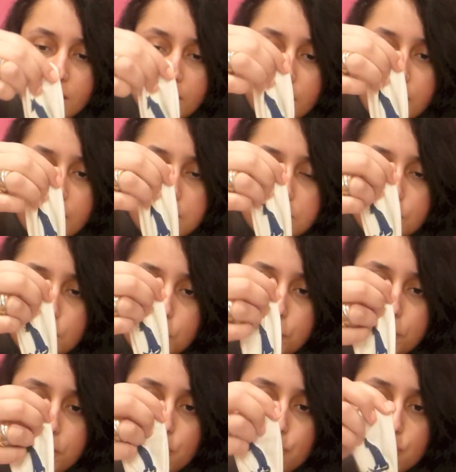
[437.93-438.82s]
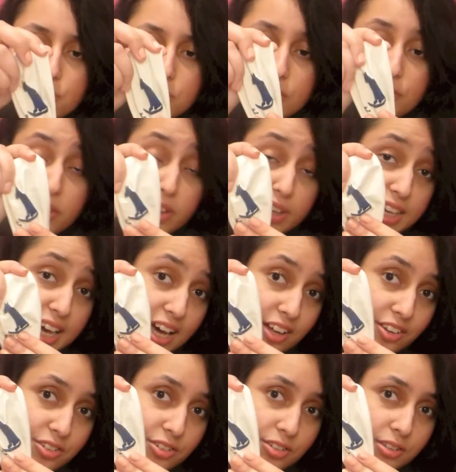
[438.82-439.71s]
Uh, it's got pictures of the
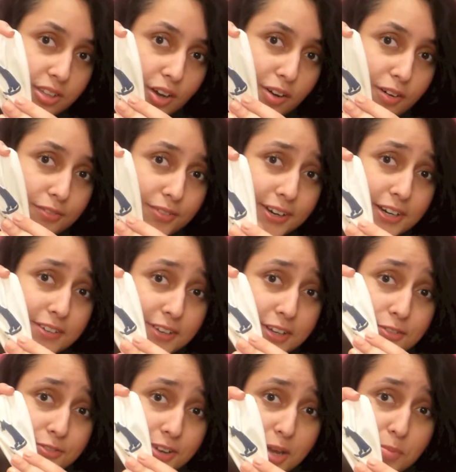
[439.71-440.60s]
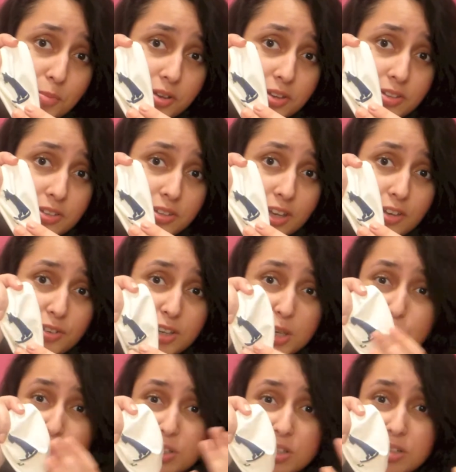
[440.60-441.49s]
cats that are very, very famous. If
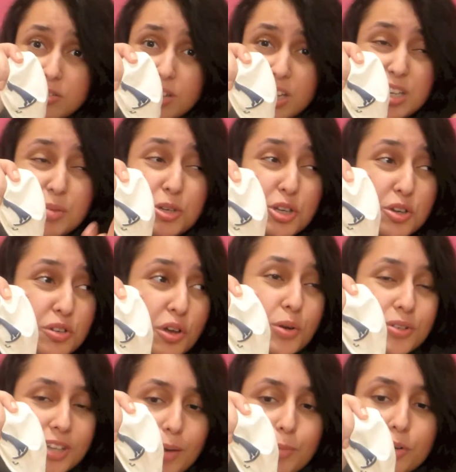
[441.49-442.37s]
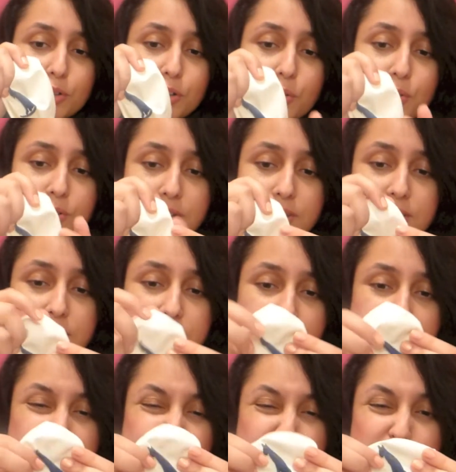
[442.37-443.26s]
anybody anybody who knows ABBA knows that these
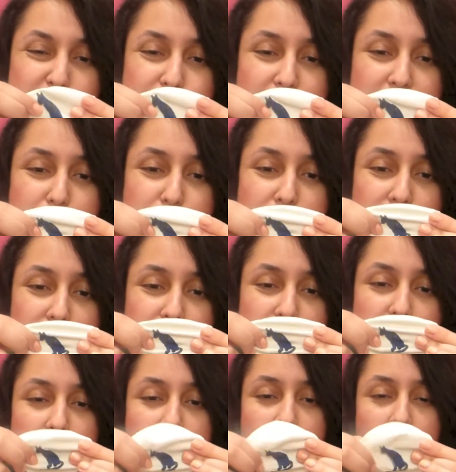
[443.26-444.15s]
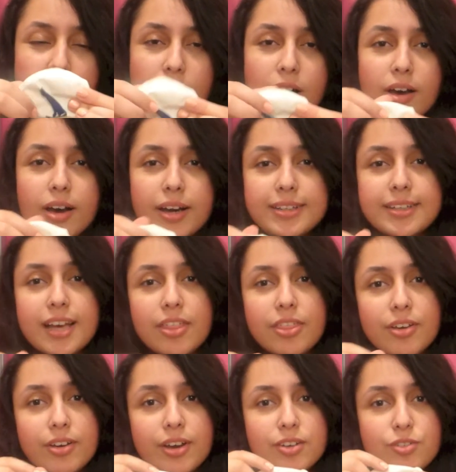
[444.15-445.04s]
cats are pretty famous, and uh,
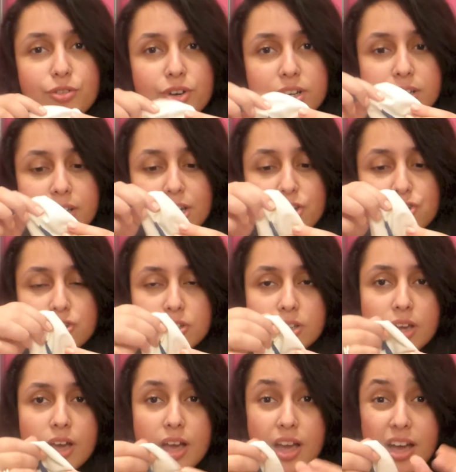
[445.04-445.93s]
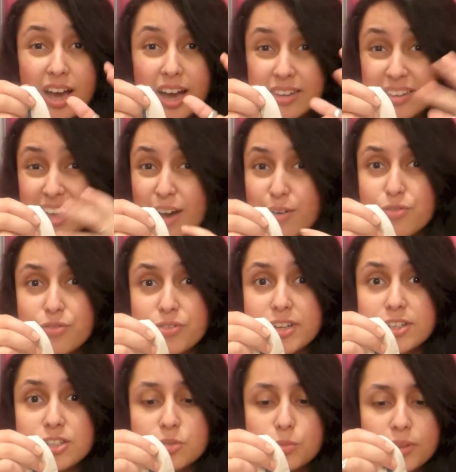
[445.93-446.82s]
Agnetha and Frida actually had
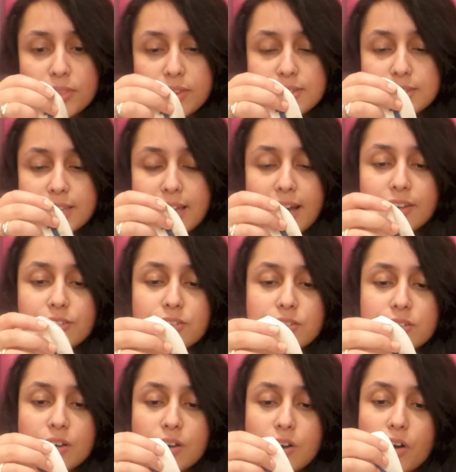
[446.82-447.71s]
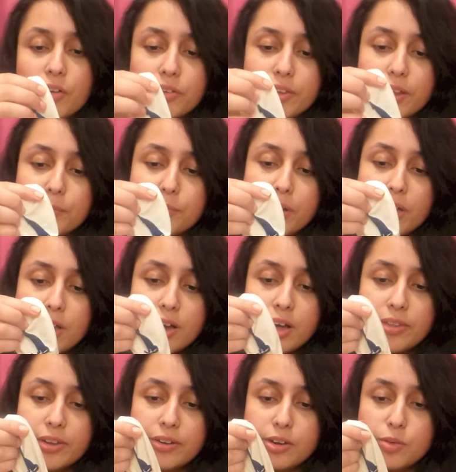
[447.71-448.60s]
outfits with these cats uh, on them
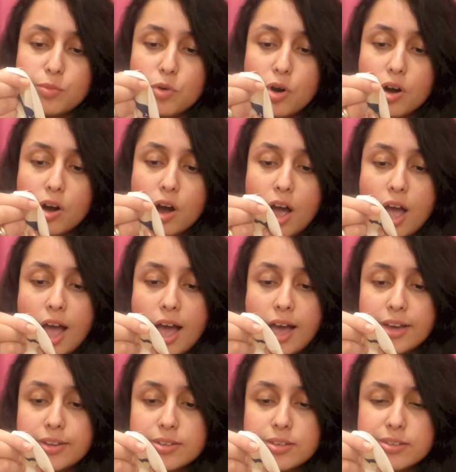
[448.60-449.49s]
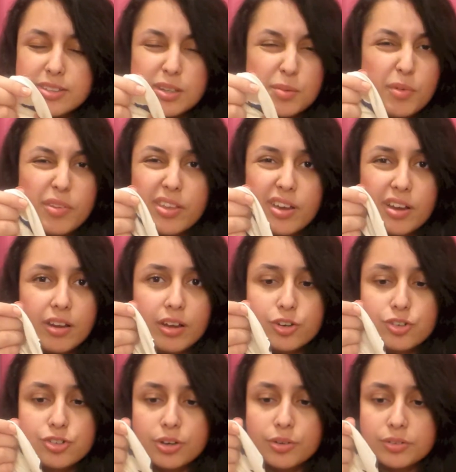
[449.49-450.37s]
that they wore in some of their
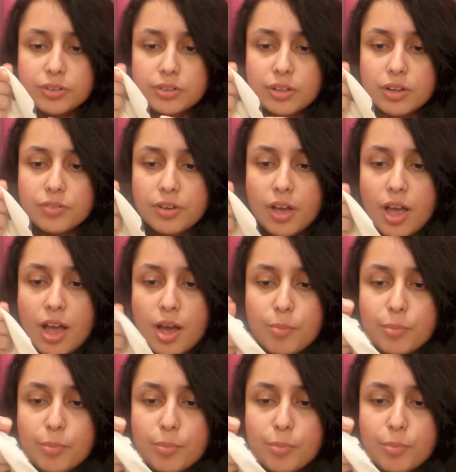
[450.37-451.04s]
like shows and stuff.